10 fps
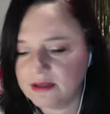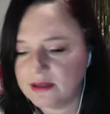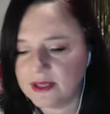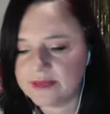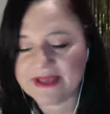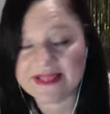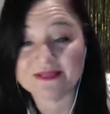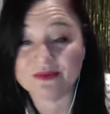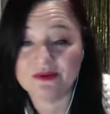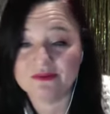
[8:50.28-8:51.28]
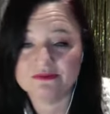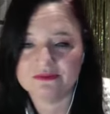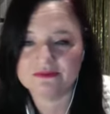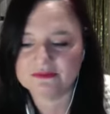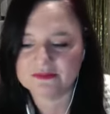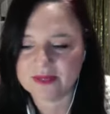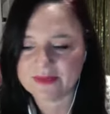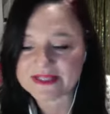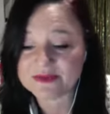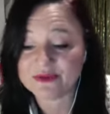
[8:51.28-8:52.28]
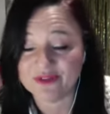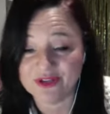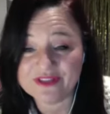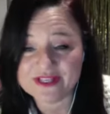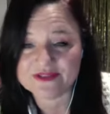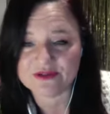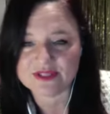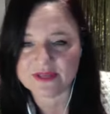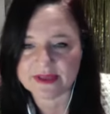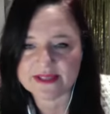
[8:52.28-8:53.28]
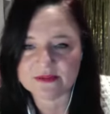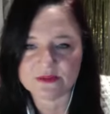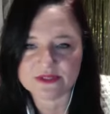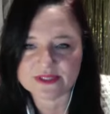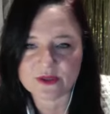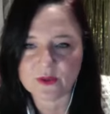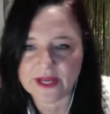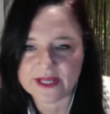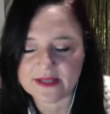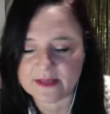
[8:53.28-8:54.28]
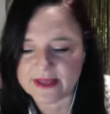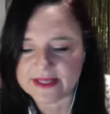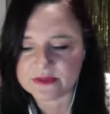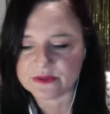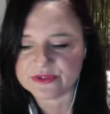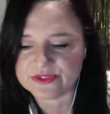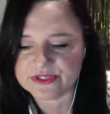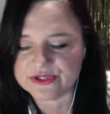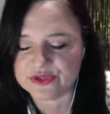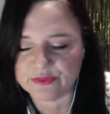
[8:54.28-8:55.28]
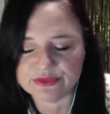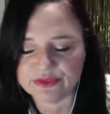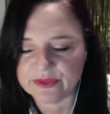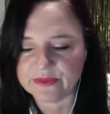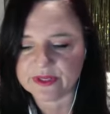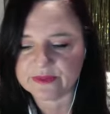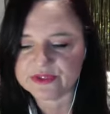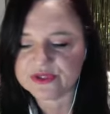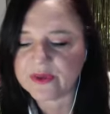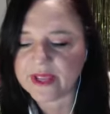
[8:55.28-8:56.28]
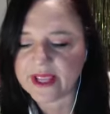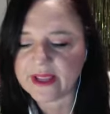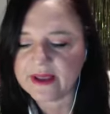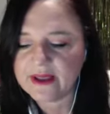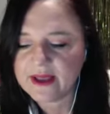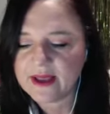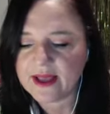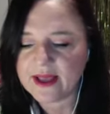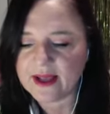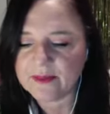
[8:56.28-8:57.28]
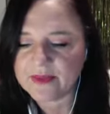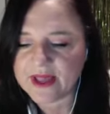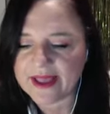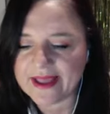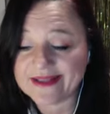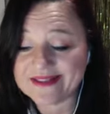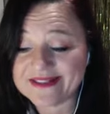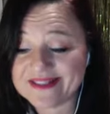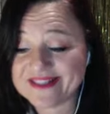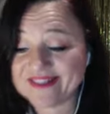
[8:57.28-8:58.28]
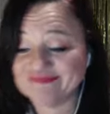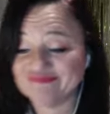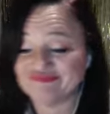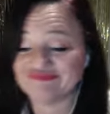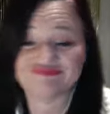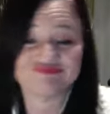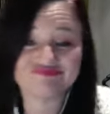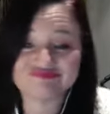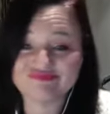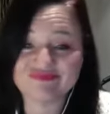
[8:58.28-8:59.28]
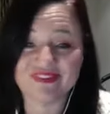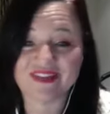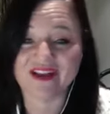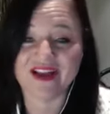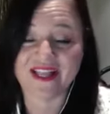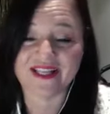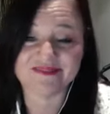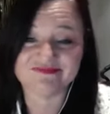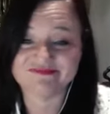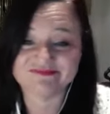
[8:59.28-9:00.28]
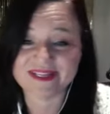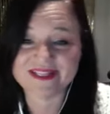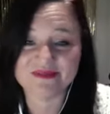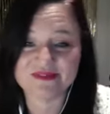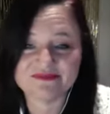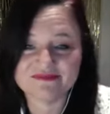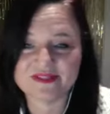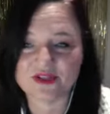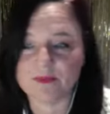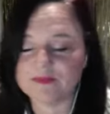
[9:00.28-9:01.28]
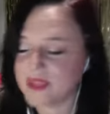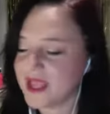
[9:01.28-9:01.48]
I may as well follow these thoughts. I may as well just quit. I may as well just stop doing what I'm doing. And I may as well stop.